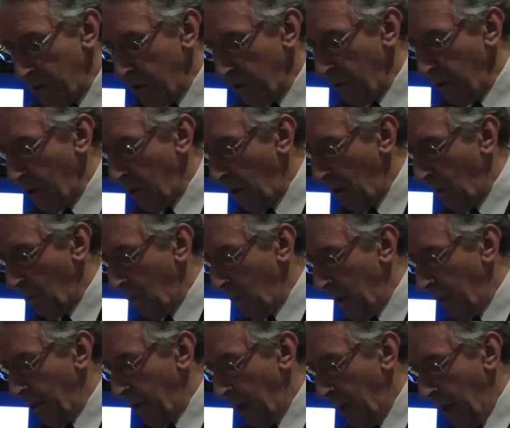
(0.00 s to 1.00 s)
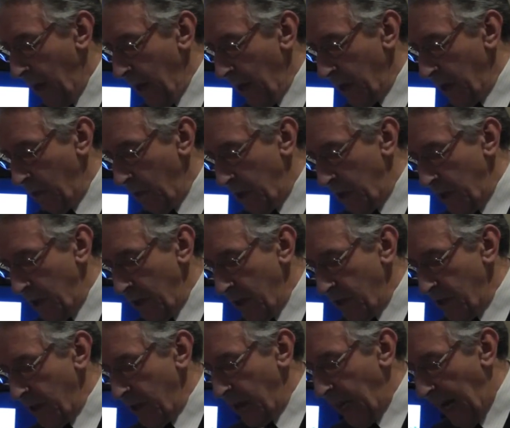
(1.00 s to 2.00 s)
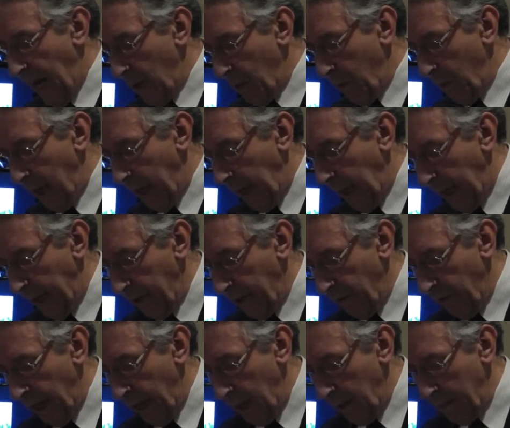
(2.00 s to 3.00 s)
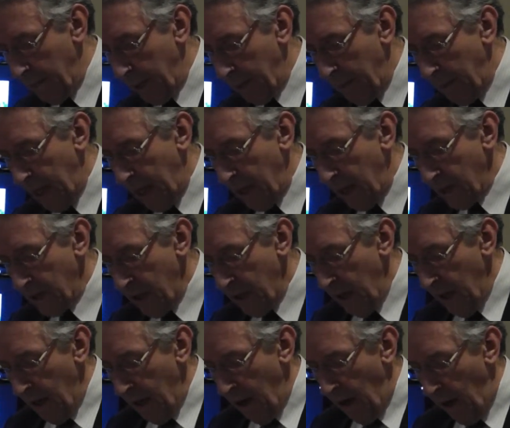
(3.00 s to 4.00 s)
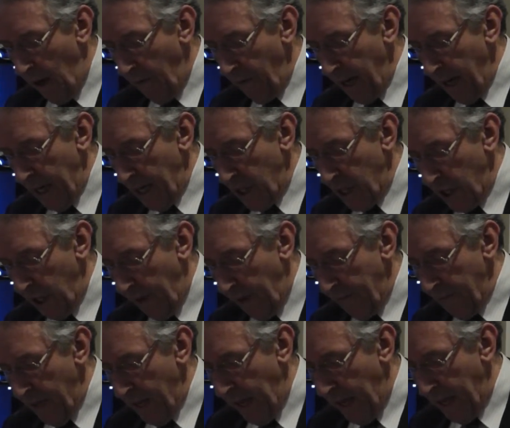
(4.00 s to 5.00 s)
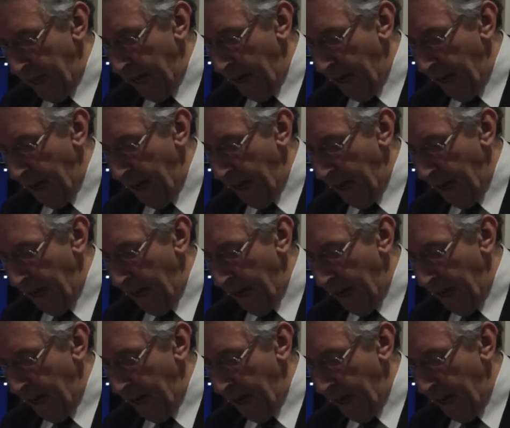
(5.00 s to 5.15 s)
to the Commonwealth to which it is the gateway, like the really big players of Asia and